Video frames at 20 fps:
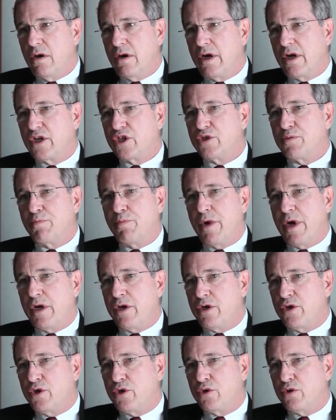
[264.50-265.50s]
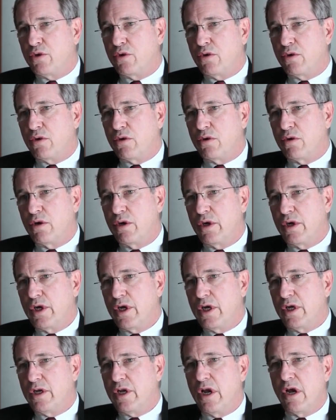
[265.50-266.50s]
expenditure
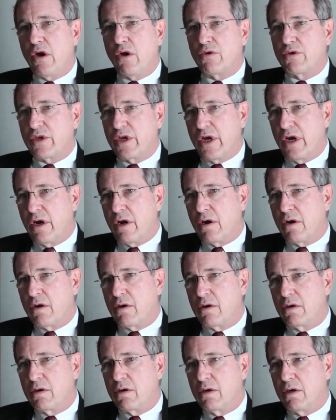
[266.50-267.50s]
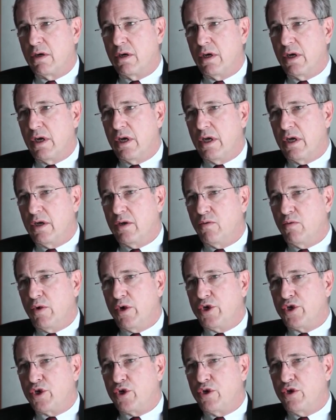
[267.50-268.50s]
in healthcare,
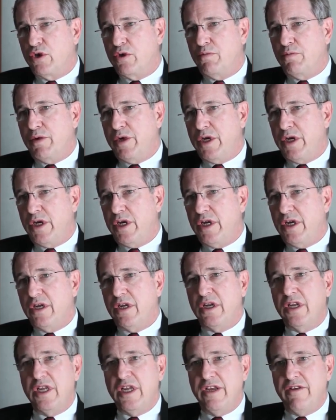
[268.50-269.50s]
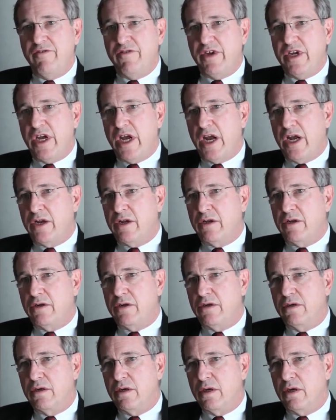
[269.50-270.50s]
which could be alleviated
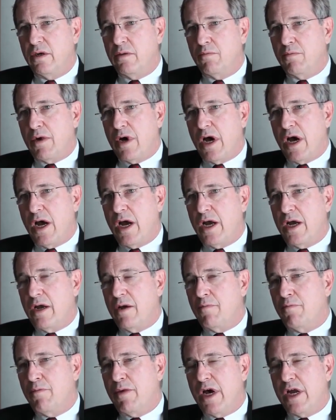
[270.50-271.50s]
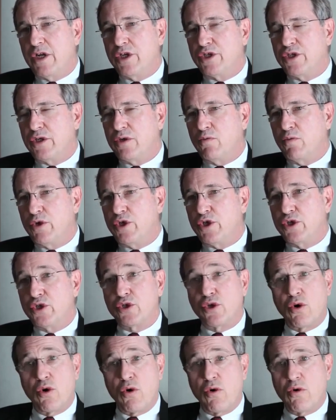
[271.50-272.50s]
by a medicine which
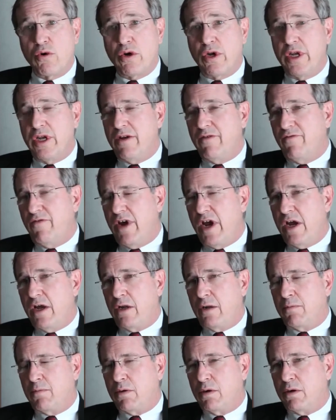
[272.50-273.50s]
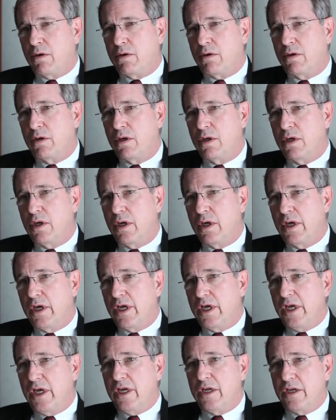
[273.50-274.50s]
is currently available
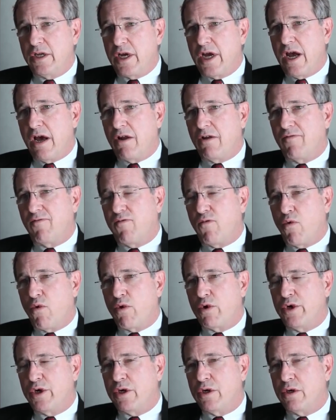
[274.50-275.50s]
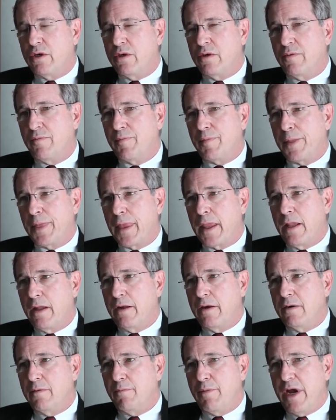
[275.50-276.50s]
in California.
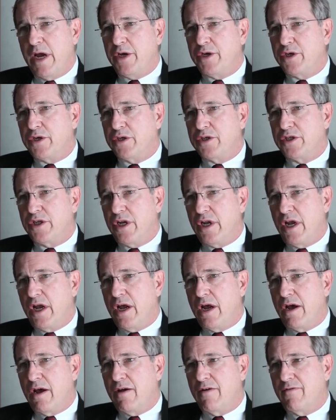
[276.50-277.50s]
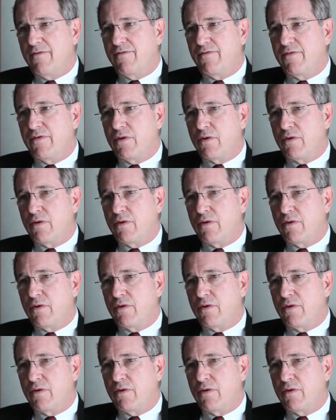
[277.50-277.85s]
Patients that have